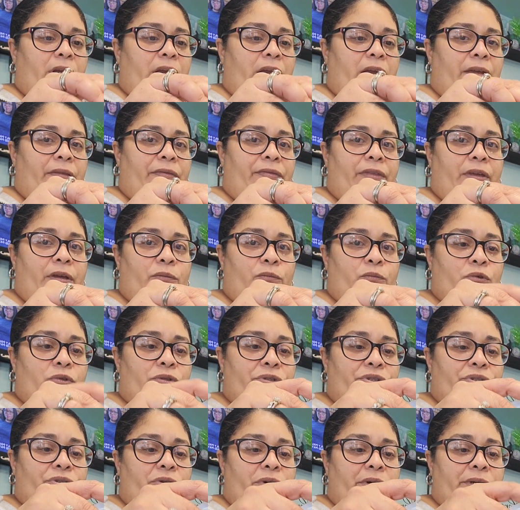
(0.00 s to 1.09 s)
and then we'll
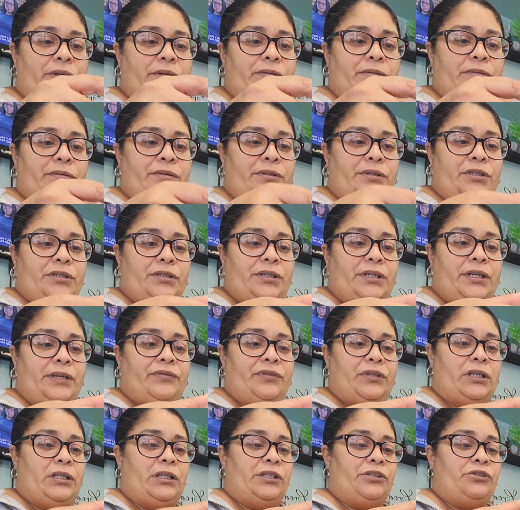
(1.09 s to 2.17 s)
start to
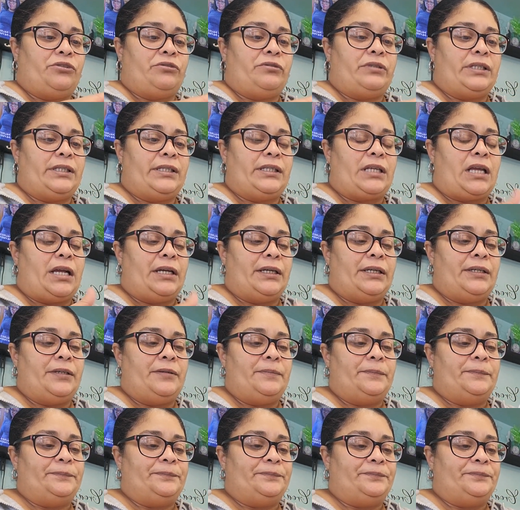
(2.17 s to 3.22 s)
get the glitter inside.